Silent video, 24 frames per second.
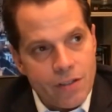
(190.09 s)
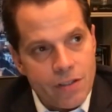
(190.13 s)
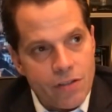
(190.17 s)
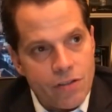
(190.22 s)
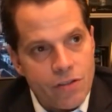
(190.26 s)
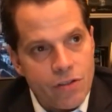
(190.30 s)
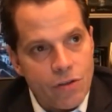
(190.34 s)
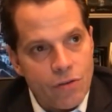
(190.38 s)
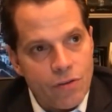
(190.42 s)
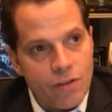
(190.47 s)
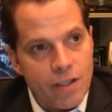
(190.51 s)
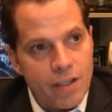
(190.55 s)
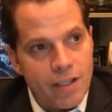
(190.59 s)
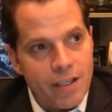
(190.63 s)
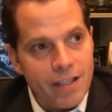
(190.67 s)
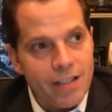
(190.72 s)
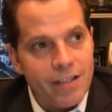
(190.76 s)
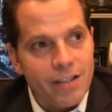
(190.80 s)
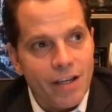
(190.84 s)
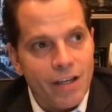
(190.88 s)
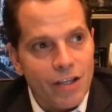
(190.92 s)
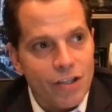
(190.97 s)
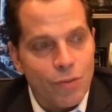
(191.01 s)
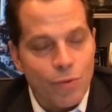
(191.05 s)
And so then he
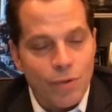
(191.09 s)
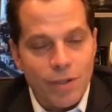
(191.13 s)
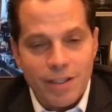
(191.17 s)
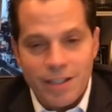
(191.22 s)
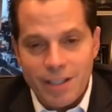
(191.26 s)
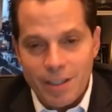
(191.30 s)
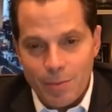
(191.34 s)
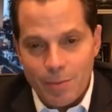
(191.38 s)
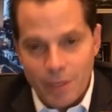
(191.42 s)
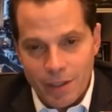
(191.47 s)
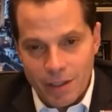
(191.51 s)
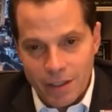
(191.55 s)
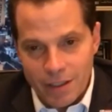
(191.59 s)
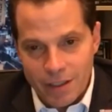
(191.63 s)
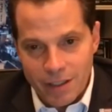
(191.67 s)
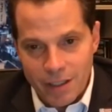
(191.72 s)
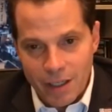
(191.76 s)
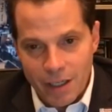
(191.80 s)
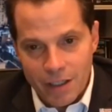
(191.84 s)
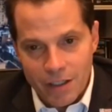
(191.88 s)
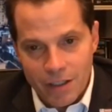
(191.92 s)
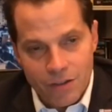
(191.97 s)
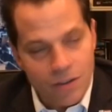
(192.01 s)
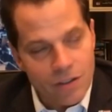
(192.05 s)
does what he typically
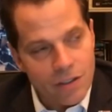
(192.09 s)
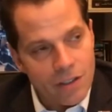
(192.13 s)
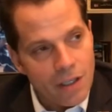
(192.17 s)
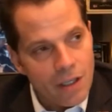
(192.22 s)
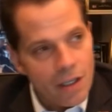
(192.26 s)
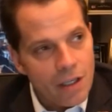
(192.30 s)
does.